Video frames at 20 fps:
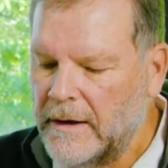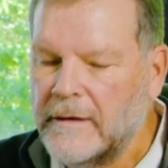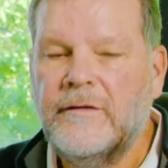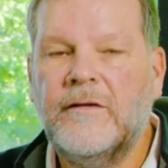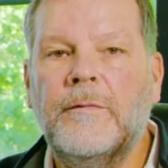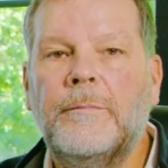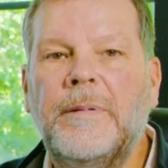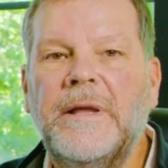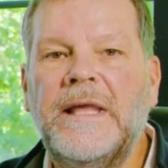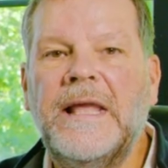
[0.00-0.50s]

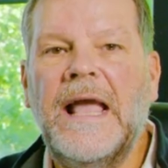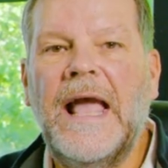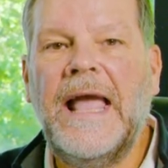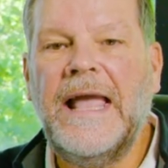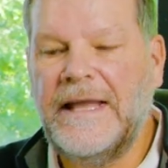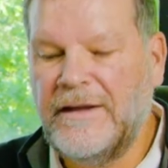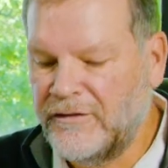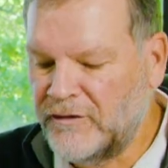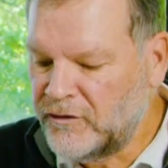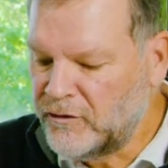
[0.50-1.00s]
to be
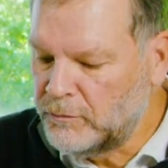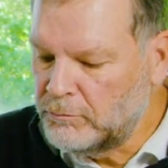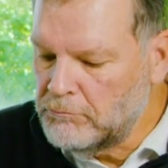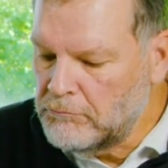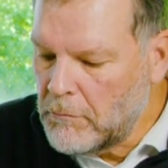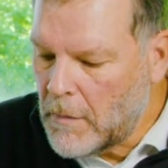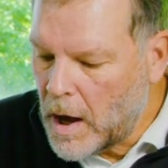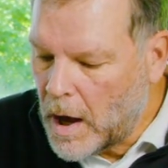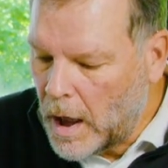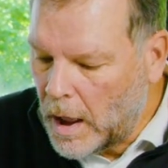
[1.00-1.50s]
a
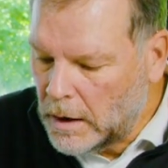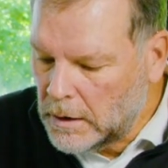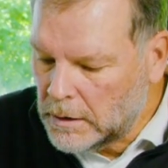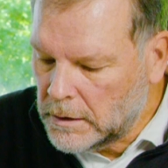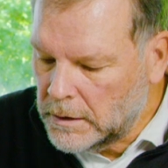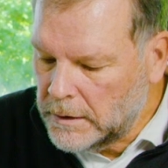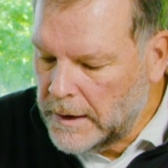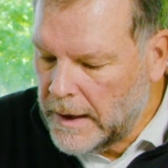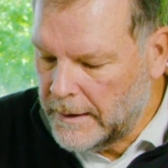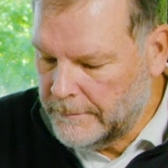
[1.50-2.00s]

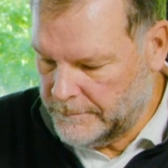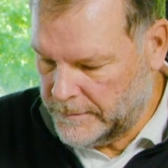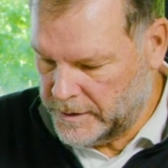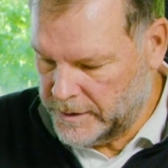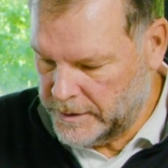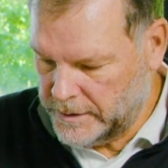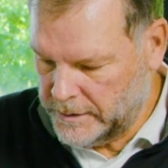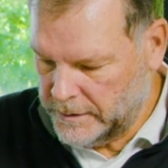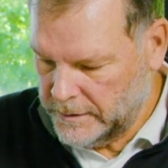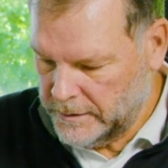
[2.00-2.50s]
smaller
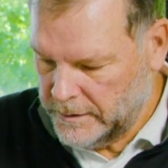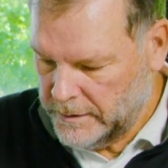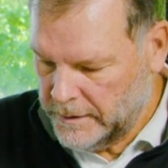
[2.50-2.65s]
number